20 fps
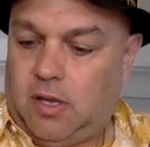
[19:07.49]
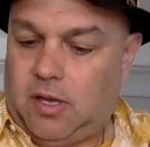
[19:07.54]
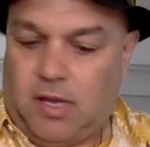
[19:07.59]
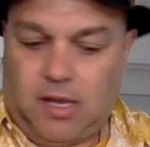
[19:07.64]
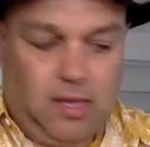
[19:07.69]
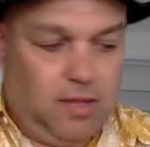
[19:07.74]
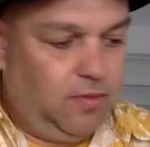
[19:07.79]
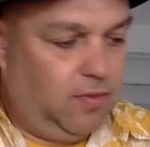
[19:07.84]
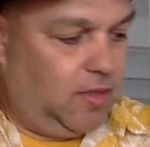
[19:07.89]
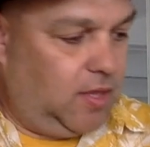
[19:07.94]

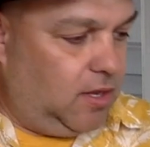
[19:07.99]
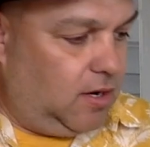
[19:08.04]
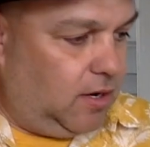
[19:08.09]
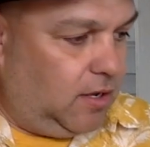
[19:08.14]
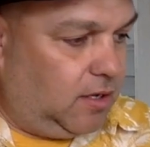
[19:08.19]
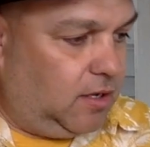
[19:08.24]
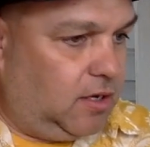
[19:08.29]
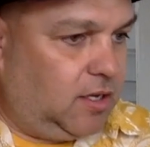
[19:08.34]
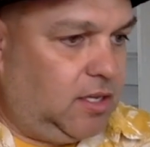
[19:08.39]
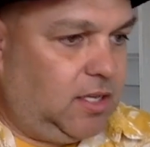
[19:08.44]
And then
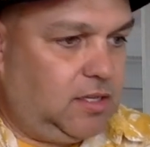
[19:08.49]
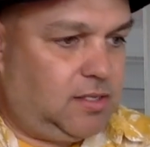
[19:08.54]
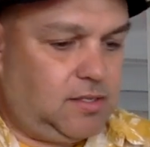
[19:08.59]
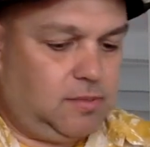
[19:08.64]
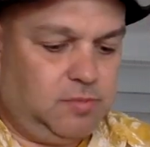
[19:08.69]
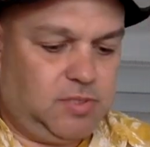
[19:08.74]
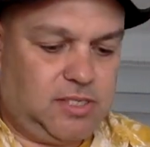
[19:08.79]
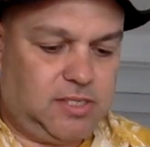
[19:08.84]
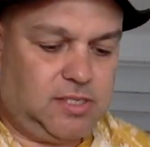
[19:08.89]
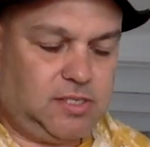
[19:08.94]
I'm going to get
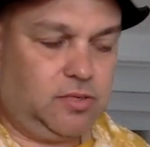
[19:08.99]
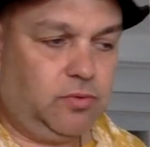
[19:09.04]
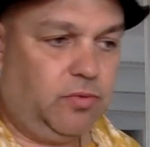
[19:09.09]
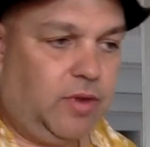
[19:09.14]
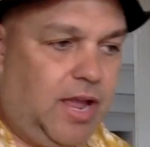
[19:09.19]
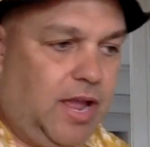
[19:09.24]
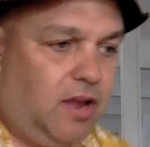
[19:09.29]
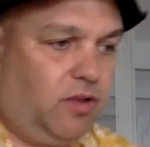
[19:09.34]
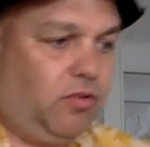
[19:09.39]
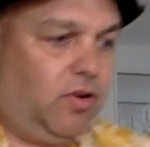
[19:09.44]
some
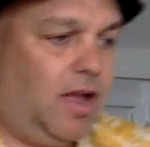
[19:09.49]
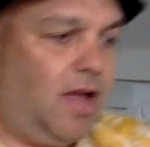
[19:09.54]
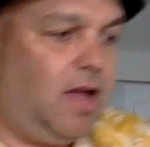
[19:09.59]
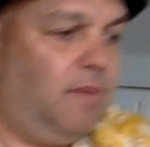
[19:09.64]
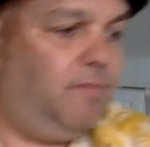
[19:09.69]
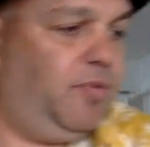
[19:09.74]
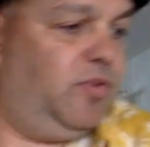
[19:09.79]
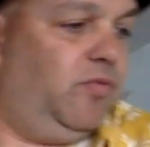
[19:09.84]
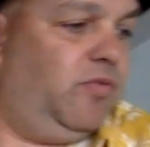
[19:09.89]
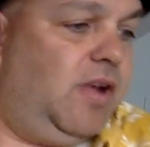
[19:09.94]
saran
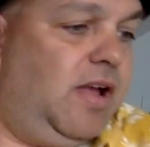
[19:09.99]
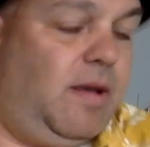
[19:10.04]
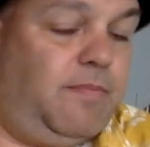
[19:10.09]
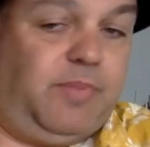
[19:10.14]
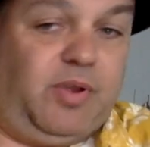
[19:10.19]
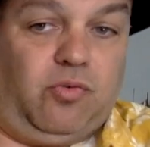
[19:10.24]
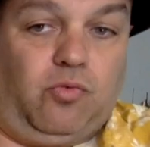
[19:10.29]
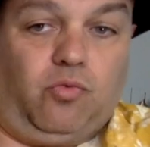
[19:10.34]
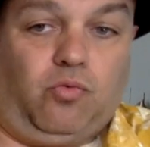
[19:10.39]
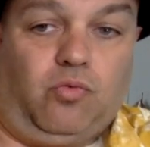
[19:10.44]
wrap. Wrap
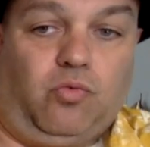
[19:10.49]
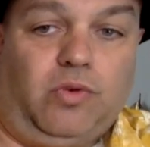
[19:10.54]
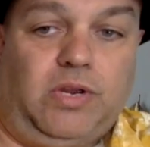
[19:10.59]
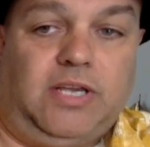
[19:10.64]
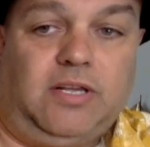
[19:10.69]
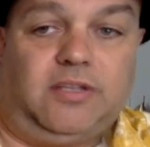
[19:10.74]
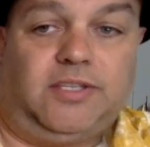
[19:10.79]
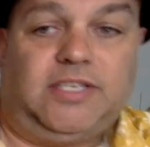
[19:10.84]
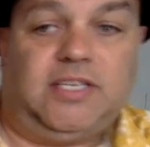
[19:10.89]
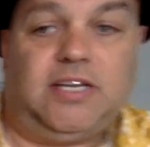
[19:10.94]
it
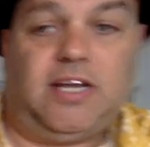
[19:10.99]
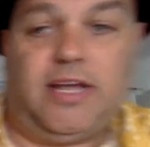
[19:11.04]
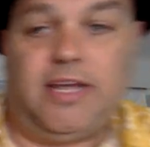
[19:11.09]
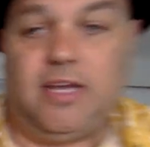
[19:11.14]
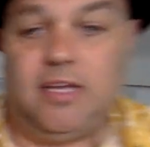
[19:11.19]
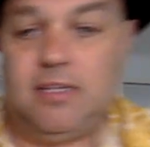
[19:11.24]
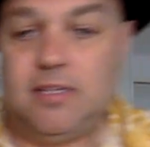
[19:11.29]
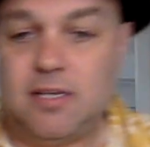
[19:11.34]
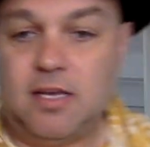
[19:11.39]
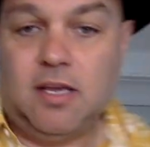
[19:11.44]
real
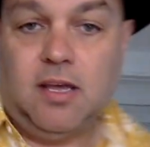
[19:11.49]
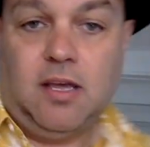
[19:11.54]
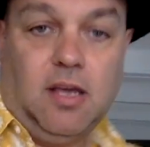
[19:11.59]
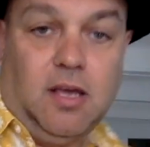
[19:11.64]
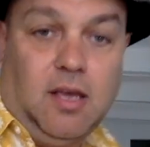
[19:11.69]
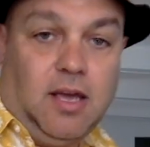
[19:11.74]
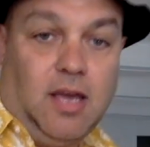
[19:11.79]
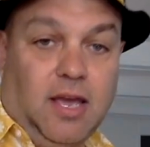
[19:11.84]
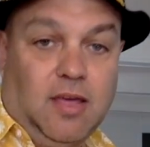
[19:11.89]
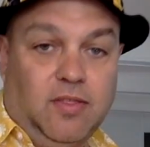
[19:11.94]
tight.
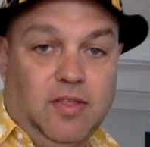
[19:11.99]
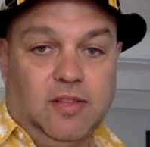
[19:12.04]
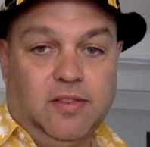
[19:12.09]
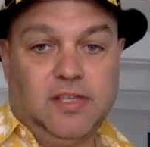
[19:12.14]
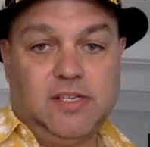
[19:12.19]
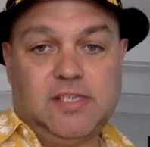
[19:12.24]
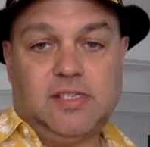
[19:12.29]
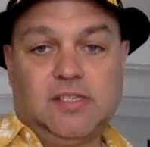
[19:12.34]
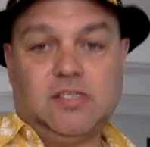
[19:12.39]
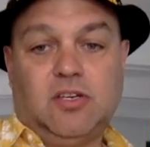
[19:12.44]
And then
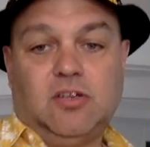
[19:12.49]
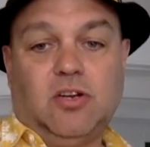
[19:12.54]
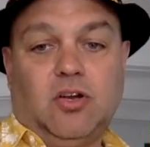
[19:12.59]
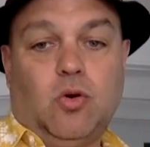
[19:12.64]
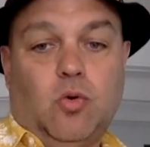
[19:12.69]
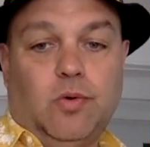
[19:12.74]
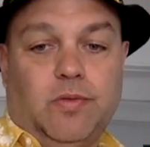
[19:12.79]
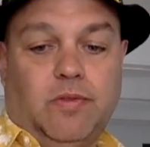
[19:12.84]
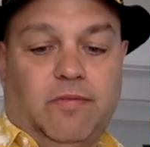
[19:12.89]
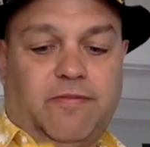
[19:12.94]
this is going to
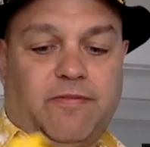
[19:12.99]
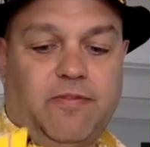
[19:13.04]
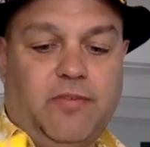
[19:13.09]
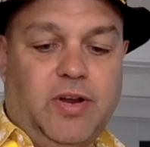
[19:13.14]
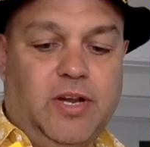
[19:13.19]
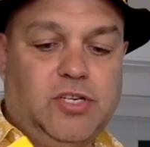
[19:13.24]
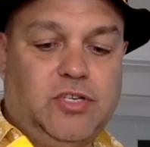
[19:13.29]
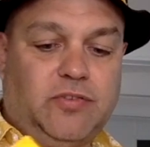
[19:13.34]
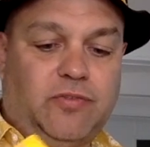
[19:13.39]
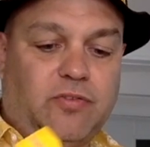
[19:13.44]
go in the
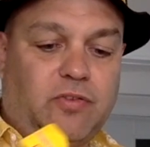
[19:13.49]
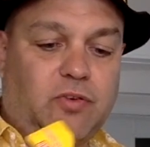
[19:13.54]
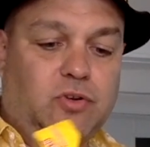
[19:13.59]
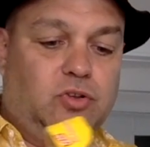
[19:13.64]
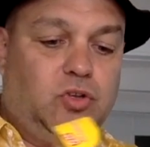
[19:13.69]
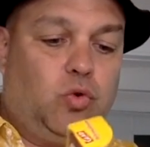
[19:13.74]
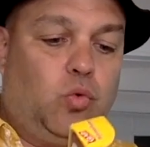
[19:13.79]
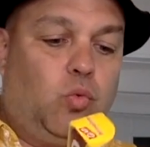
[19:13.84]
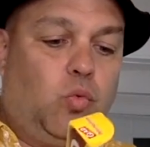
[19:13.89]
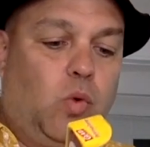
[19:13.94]
fridge for
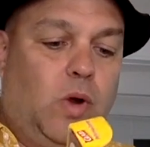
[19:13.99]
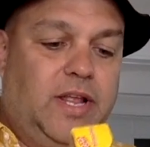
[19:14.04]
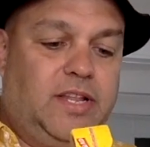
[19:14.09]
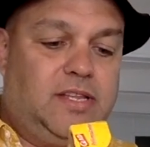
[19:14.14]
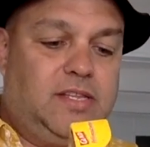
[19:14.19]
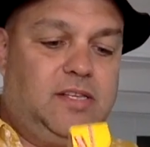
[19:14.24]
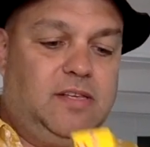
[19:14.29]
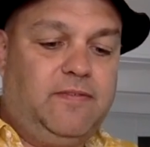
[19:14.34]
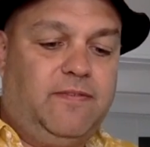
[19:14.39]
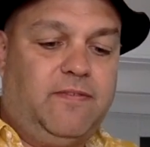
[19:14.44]

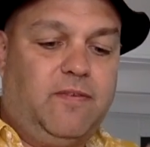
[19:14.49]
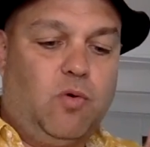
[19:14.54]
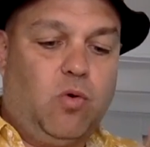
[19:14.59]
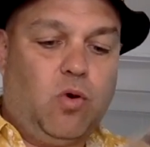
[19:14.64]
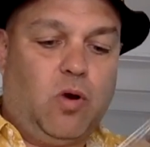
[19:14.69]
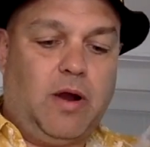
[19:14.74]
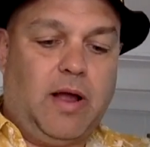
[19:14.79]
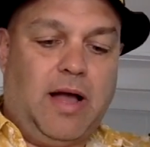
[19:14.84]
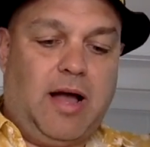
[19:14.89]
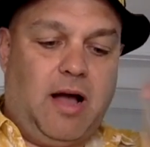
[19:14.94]

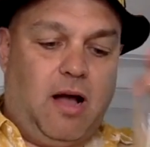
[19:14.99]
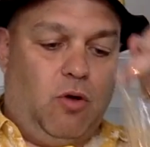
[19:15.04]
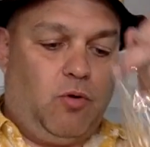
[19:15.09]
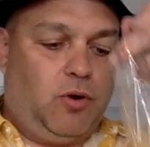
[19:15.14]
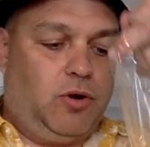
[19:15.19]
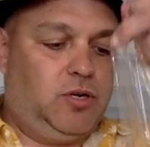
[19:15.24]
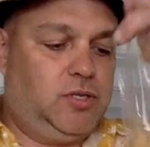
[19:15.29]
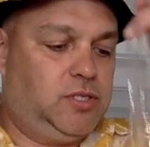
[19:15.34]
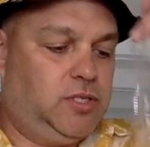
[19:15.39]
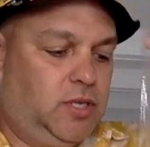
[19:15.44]
24
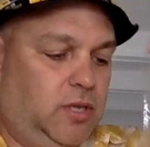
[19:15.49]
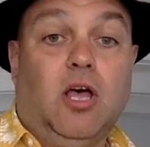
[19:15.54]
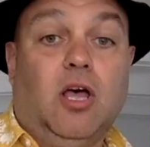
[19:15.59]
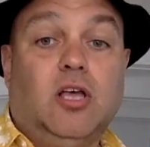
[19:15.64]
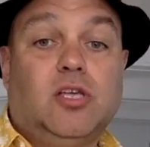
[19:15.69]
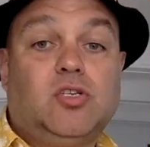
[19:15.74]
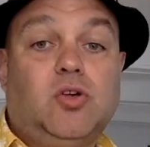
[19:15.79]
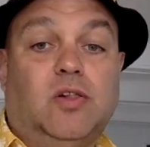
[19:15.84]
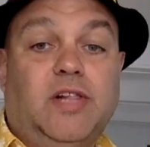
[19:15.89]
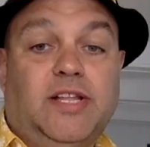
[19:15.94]
hours.
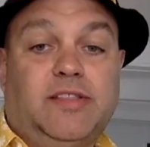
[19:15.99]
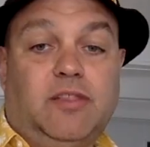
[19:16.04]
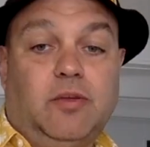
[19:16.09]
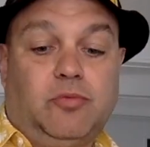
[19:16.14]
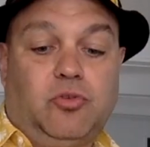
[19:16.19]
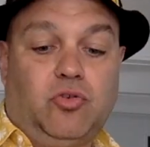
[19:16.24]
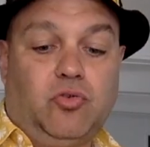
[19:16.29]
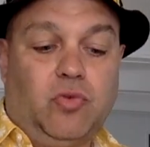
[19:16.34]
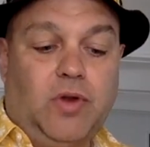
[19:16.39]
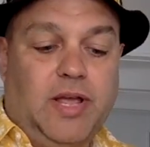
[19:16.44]
So I'll let the
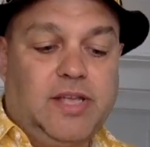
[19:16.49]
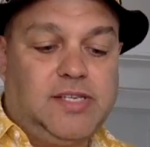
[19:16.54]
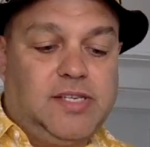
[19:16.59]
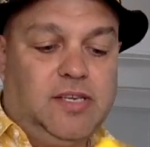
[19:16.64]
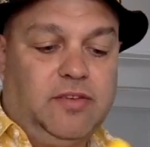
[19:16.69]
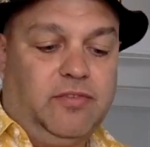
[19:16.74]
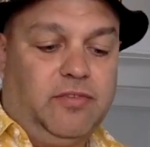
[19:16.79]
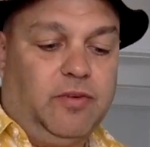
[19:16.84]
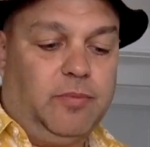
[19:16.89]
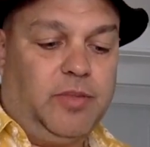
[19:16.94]

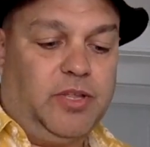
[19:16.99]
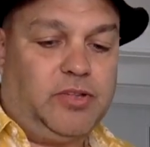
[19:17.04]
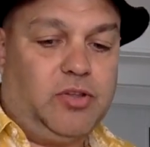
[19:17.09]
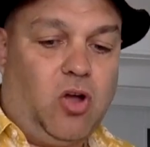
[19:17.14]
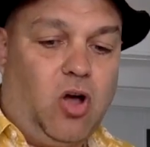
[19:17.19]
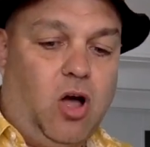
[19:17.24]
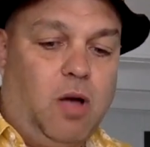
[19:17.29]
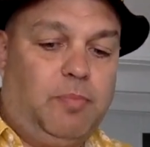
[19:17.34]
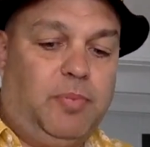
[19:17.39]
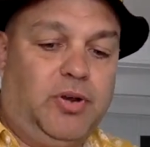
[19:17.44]
dressing from the
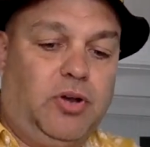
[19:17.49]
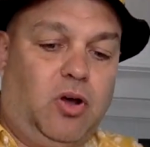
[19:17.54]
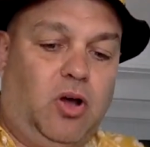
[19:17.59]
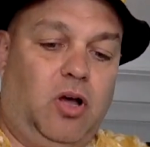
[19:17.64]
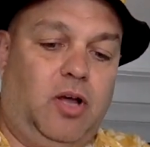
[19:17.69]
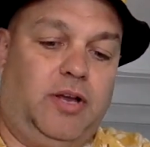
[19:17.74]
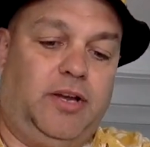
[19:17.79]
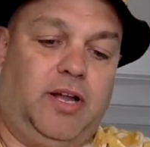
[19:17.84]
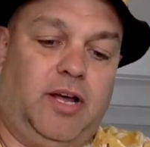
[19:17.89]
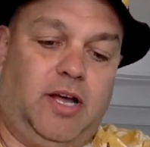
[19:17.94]

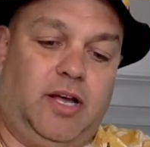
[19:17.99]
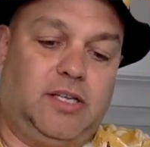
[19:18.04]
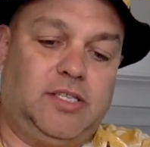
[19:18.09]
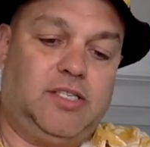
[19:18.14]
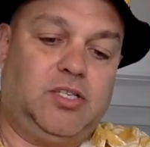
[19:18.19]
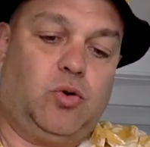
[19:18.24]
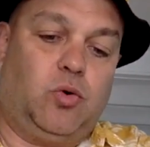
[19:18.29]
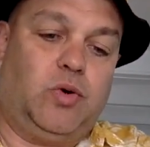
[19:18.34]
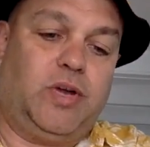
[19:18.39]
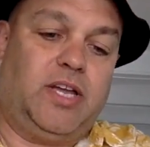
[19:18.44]
tapenade
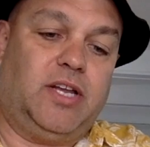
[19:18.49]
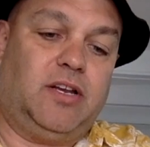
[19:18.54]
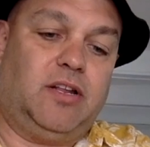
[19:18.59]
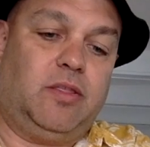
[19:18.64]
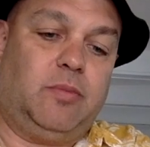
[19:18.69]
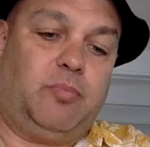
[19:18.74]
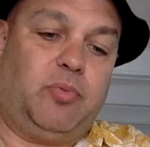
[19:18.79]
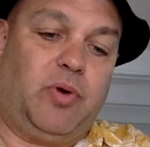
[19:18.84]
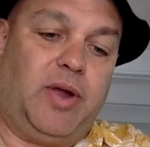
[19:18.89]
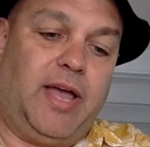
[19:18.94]
soak into
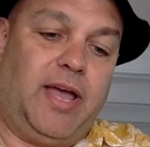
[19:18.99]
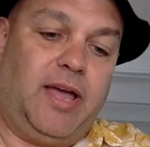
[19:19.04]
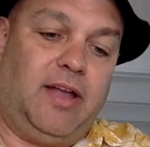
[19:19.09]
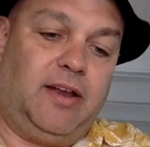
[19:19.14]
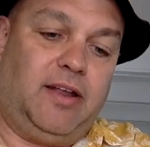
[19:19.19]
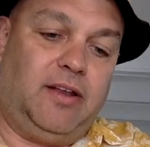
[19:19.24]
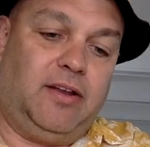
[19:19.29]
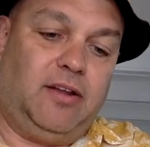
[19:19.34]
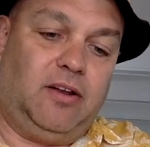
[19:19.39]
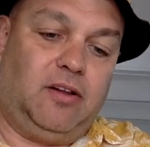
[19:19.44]
the bread,
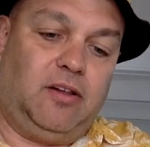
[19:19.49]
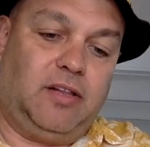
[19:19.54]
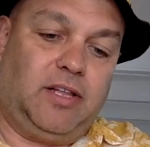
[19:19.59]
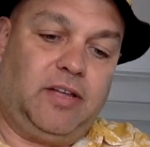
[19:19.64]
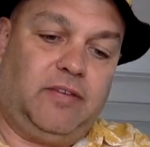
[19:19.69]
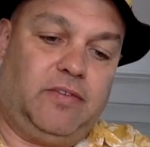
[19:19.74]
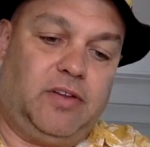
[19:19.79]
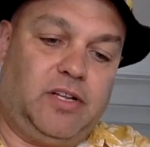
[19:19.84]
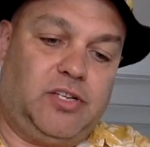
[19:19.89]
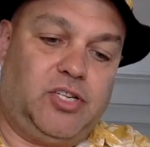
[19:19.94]
and it'll
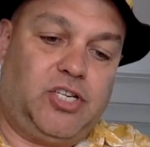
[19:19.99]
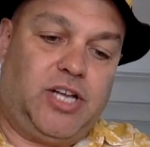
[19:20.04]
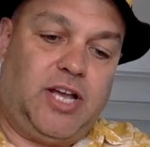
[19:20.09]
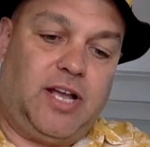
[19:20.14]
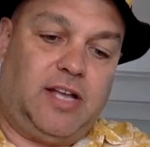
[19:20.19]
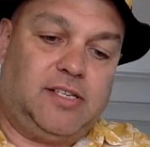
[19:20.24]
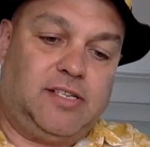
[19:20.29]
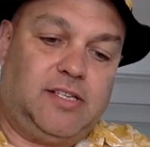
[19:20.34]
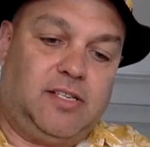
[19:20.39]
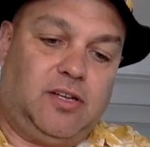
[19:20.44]
give it a
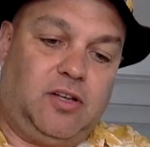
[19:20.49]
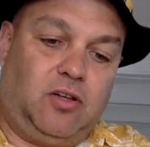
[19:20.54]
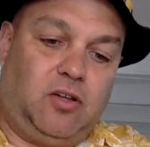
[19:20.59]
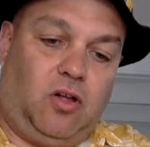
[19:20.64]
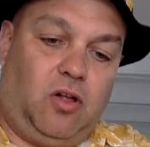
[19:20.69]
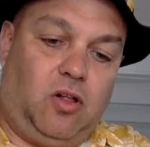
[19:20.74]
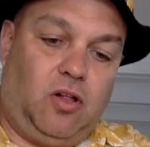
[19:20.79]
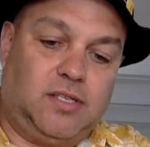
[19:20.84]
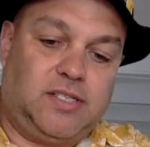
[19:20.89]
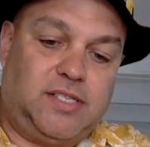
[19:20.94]
chance to
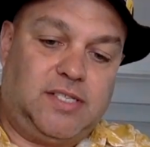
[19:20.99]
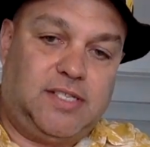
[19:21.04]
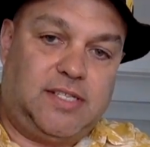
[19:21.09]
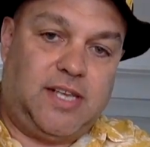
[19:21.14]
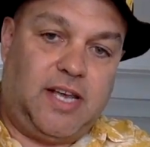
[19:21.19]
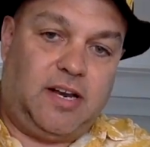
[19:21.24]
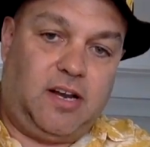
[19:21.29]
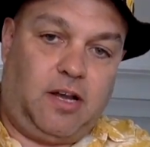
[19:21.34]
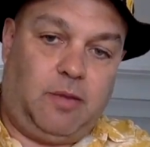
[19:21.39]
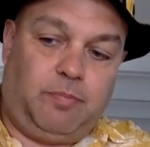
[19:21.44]
all
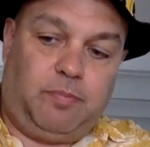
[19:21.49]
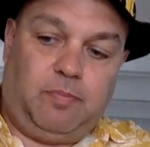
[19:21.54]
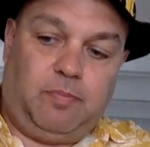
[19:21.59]
set up.